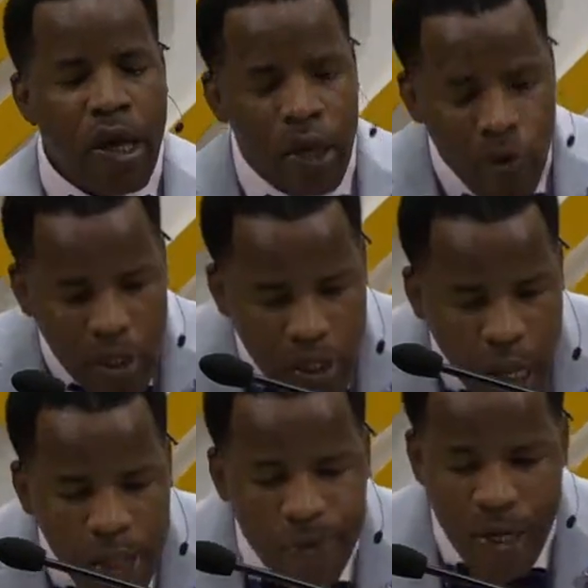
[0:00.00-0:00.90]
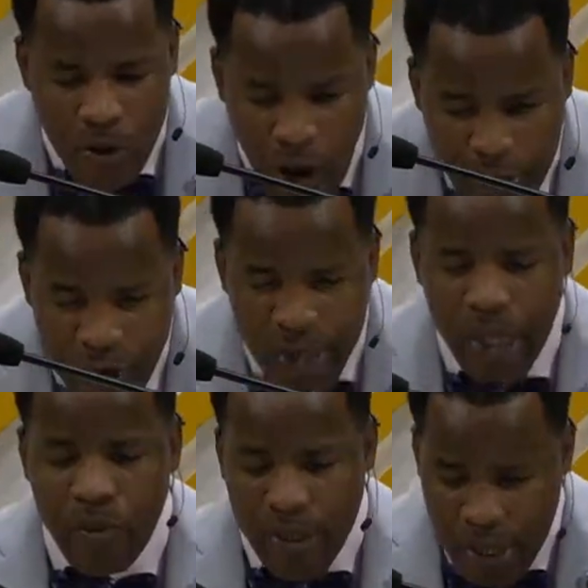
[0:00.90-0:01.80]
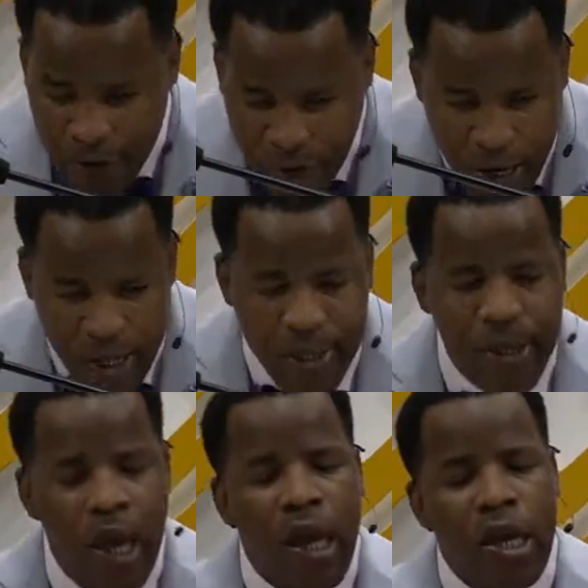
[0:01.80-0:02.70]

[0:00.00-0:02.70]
He would not be graduating with his friends.